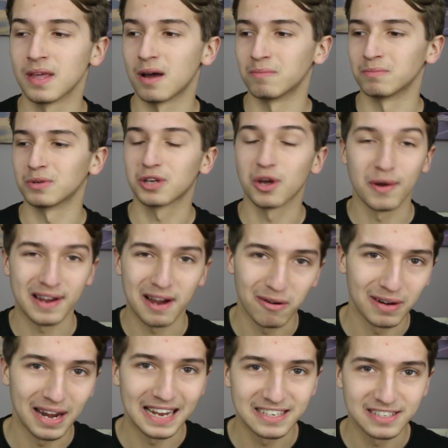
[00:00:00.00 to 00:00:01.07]
I'm going out
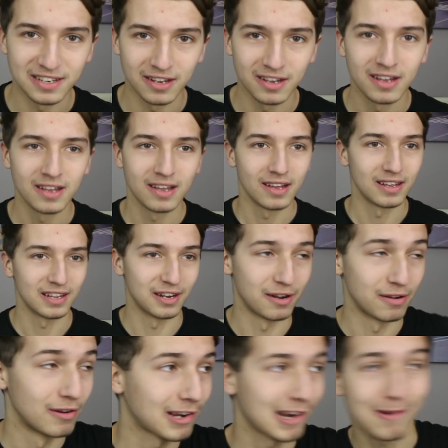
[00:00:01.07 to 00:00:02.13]
later, you
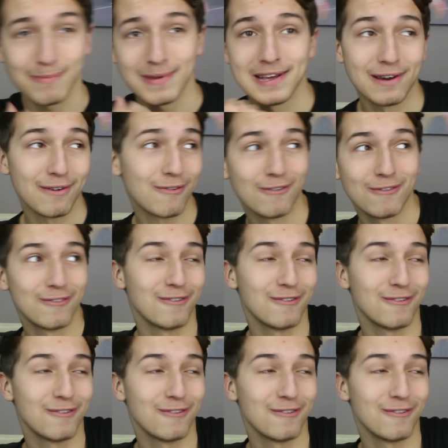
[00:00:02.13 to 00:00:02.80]
know, look at me, ho, ho,